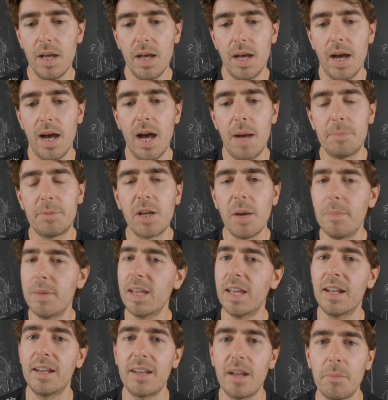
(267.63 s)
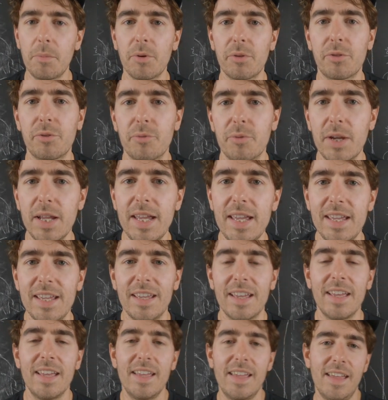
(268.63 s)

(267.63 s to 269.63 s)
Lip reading: Coming in at number 3